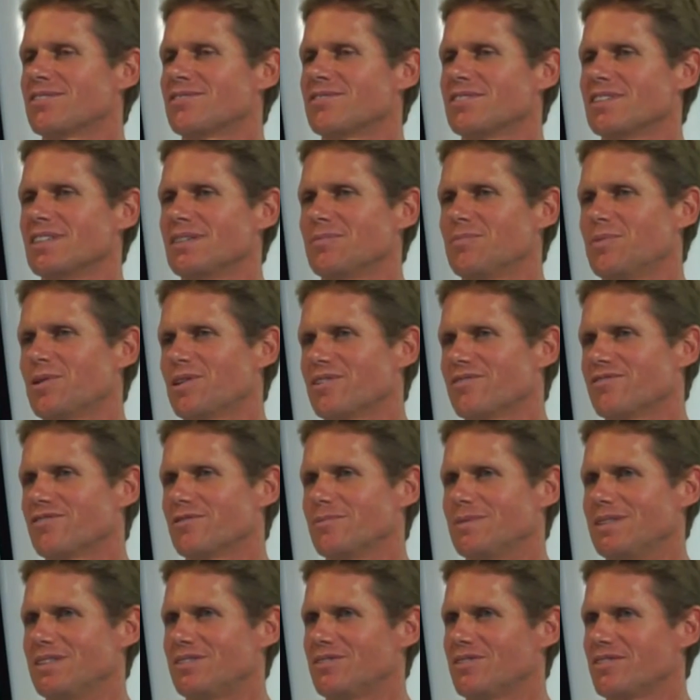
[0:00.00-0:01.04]
really important for
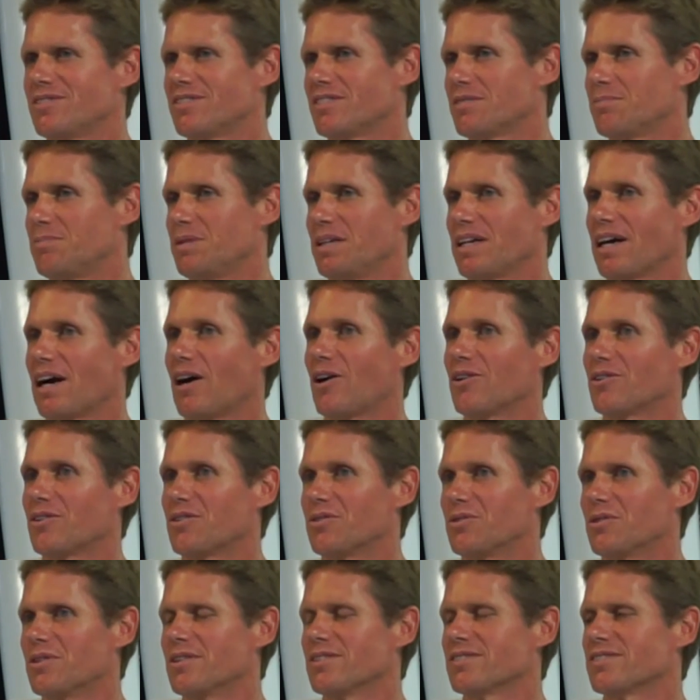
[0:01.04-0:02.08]
me too is just being
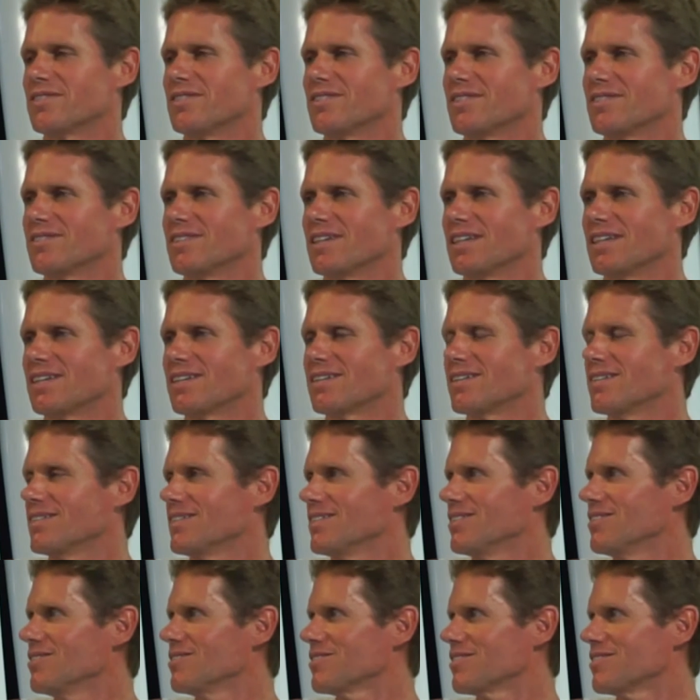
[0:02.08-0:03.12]
outdoors, you know, like,
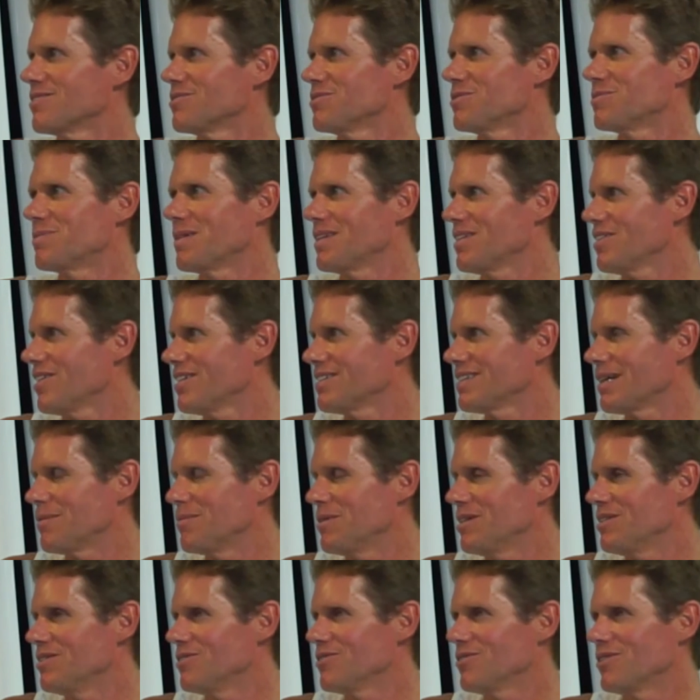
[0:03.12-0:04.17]
you know, because we spend a lot of time
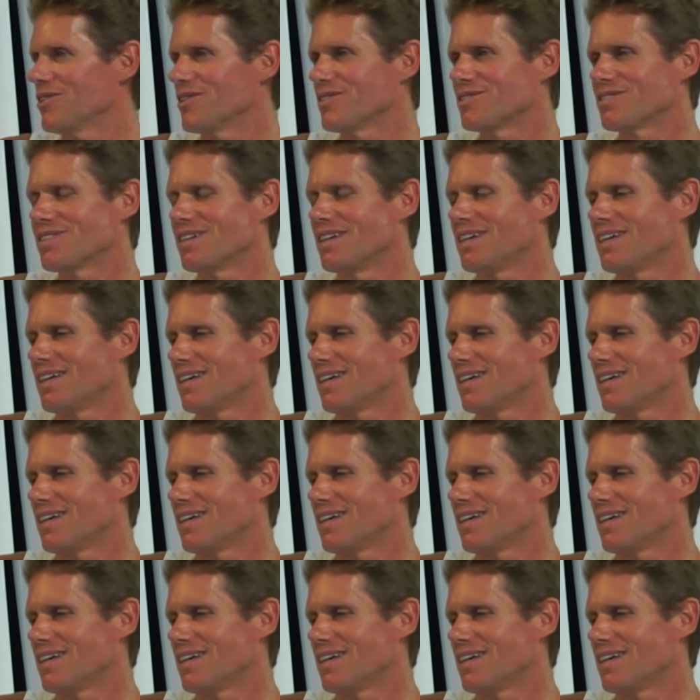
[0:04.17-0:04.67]
indoors,